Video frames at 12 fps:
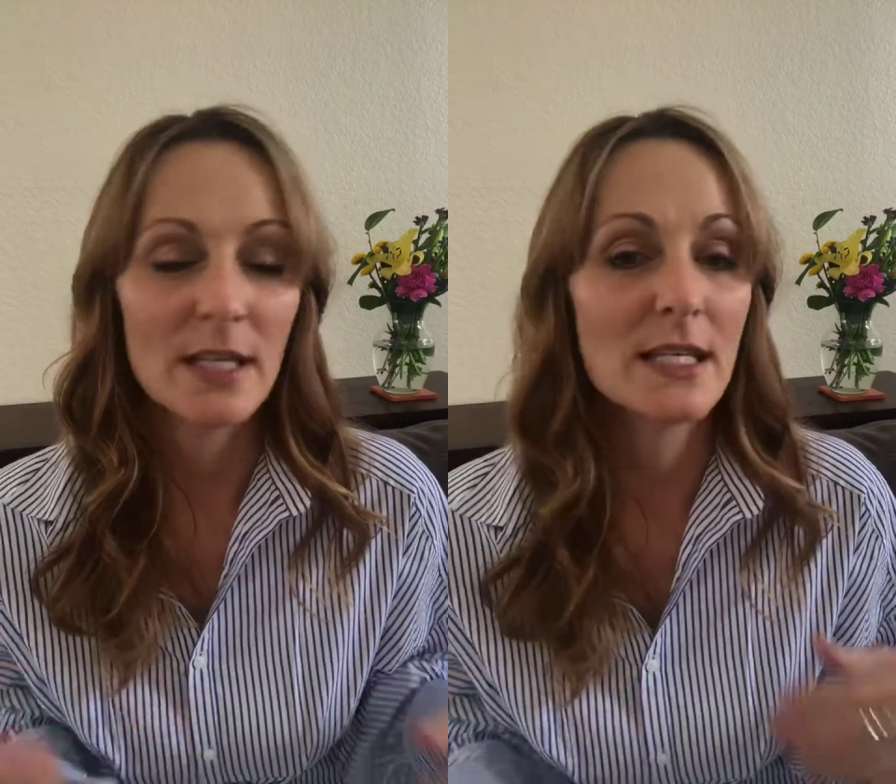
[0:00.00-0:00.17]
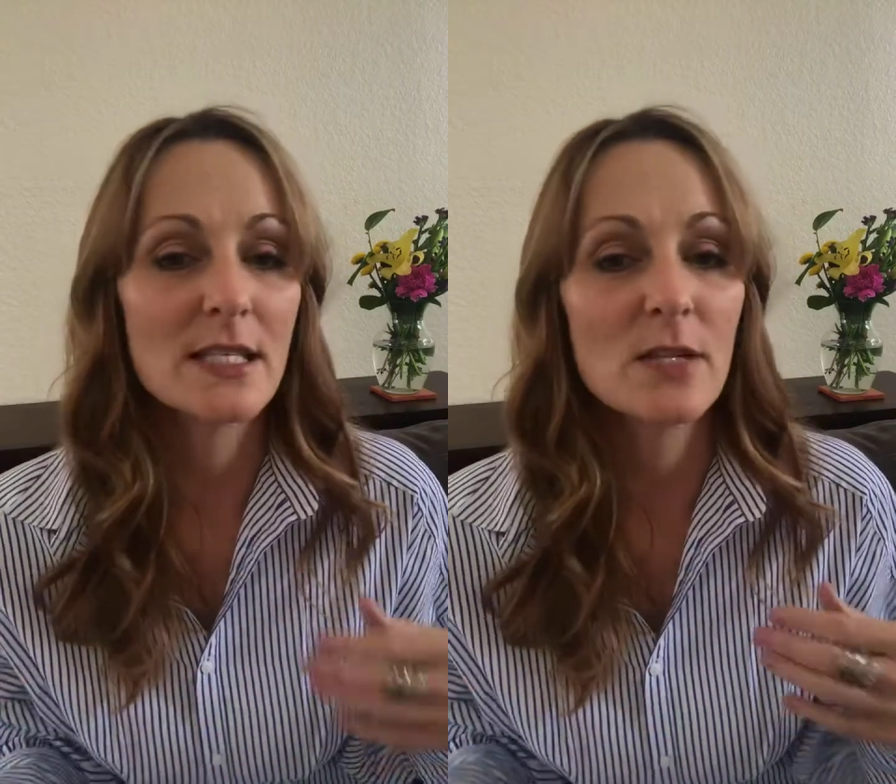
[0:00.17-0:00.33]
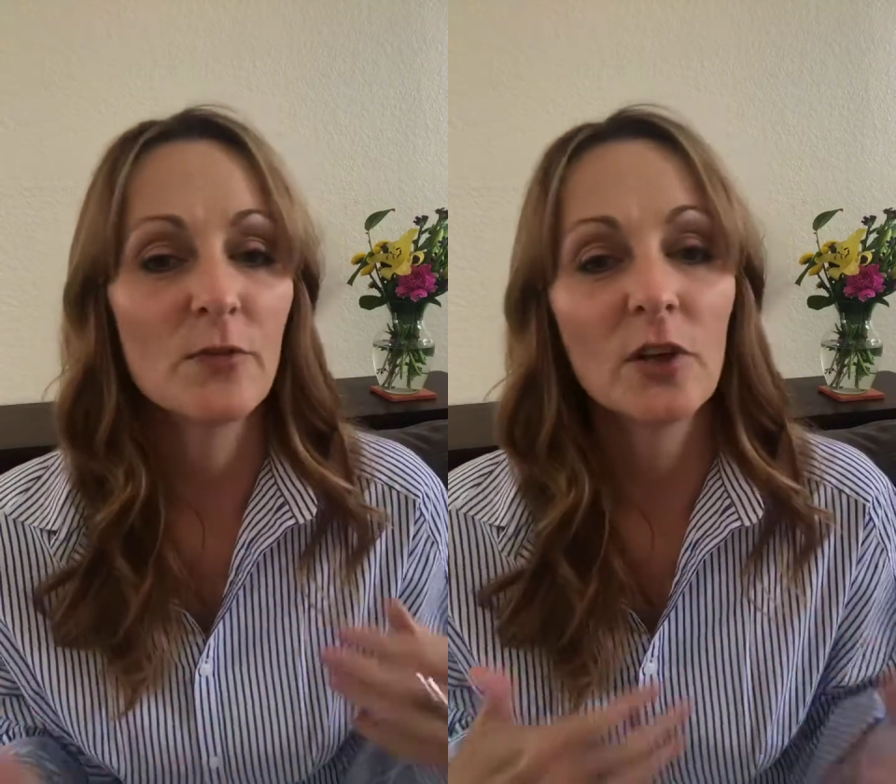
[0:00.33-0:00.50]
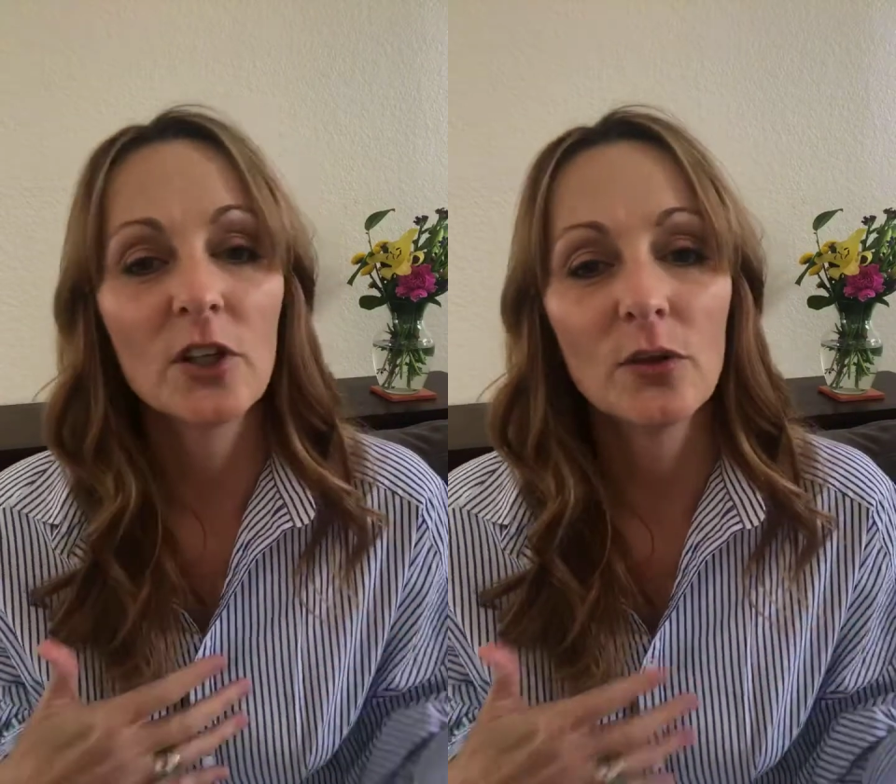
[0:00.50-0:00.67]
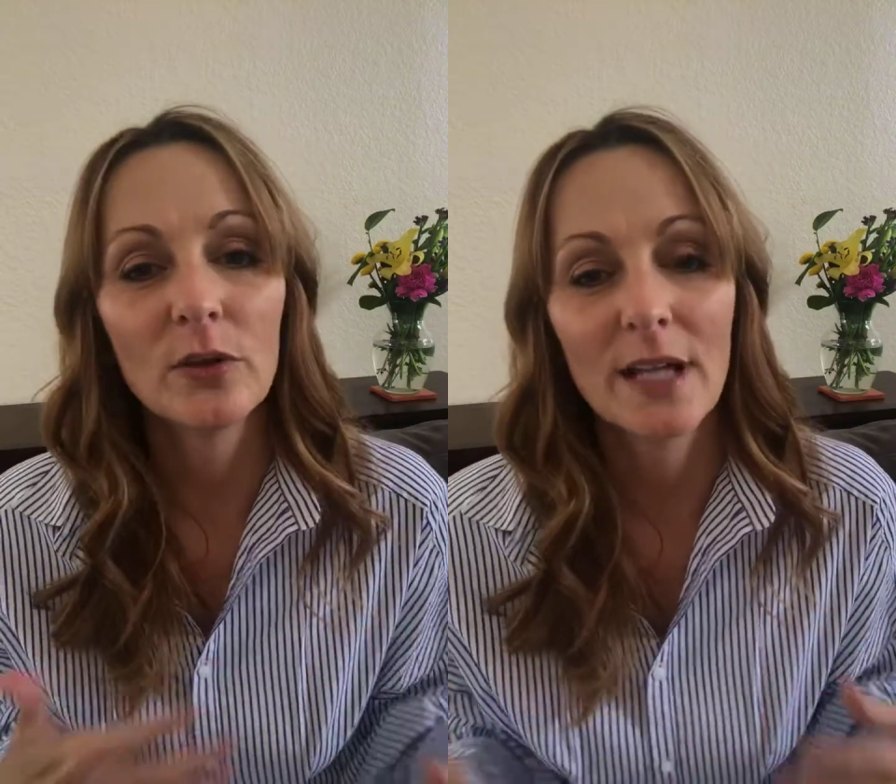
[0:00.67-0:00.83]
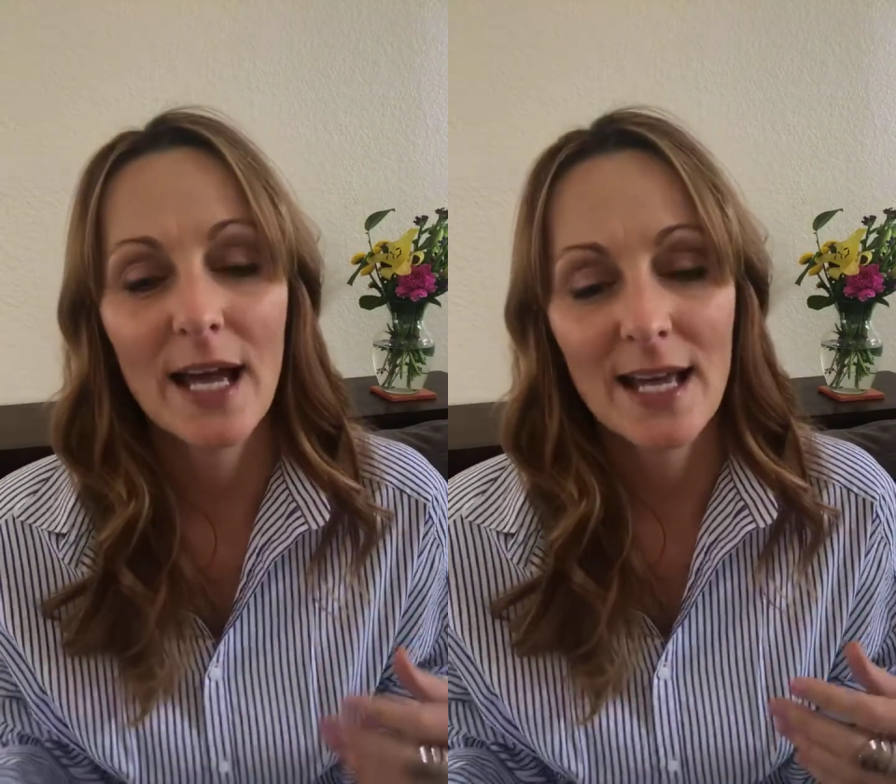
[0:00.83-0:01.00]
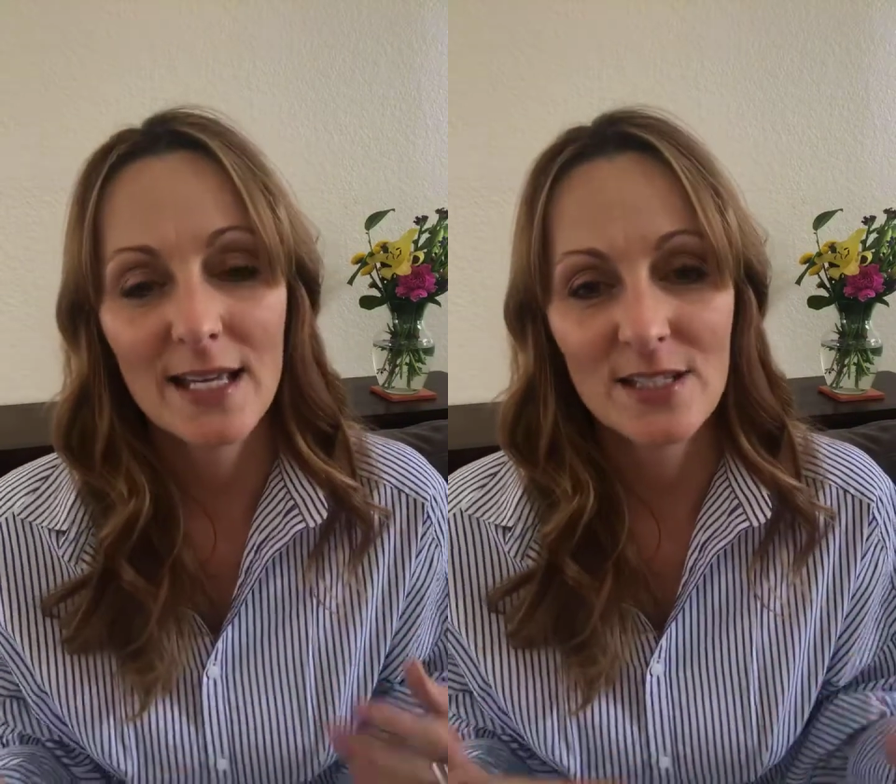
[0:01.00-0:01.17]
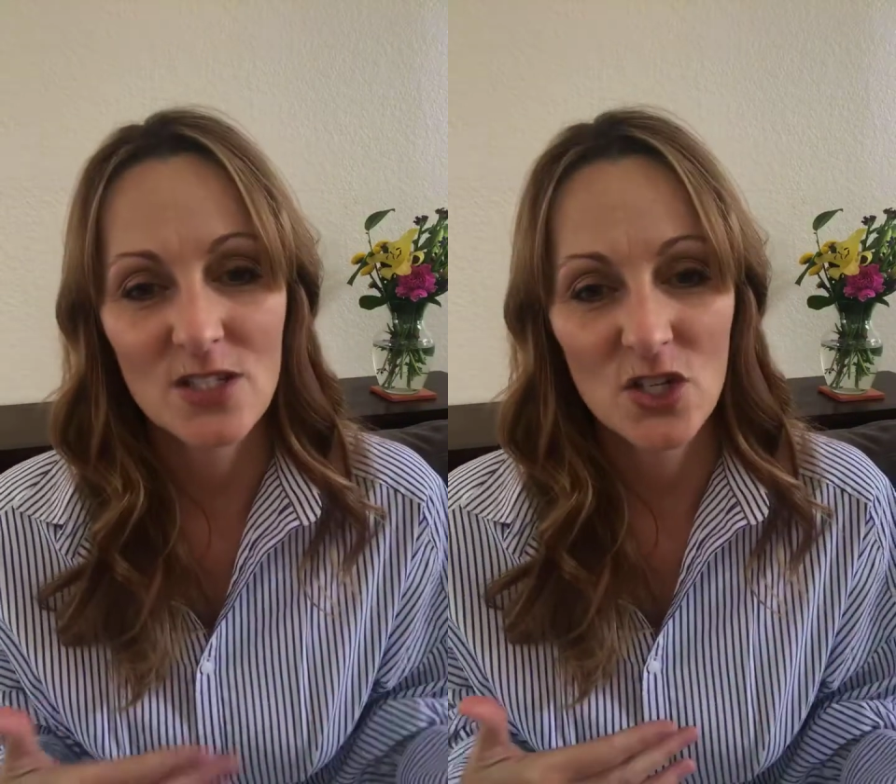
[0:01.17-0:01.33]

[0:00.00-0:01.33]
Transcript: easy for you and I